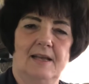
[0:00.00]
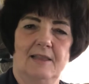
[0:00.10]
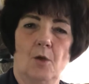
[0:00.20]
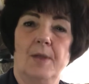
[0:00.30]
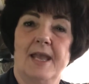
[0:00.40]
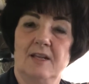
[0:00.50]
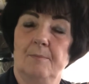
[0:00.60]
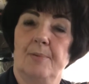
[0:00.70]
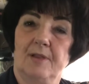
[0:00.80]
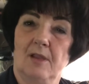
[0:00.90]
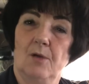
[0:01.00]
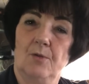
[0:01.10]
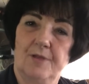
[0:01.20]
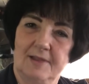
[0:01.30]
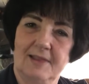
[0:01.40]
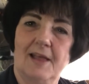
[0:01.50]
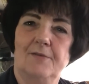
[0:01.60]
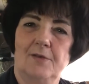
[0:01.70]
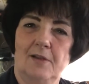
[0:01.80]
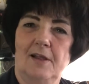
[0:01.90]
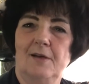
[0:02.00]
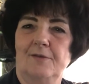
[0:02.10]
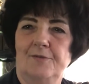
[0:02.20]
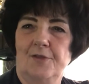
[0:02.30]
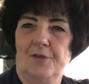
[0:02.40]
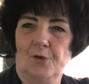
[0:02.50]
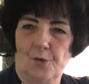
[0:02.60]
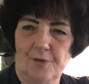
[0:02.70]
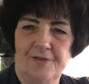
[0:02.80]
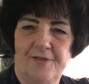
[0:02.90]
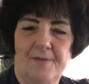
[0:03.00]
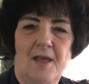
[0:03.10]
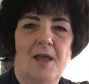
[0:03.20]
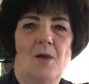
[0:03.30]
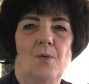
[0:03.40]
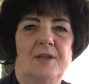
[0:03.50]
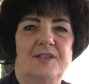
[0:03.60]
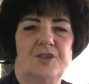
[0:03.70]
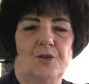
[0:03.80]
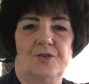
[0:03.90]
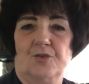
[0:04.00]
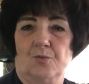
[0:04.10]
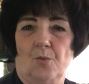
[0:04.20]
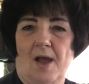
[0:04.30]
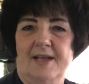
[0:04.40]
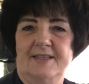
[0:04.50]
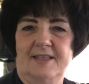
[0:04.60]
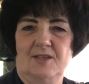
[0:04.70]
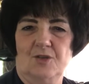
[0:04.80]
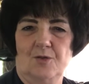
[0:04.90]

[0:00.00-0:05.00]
located below the level of the earth, when it started to rise into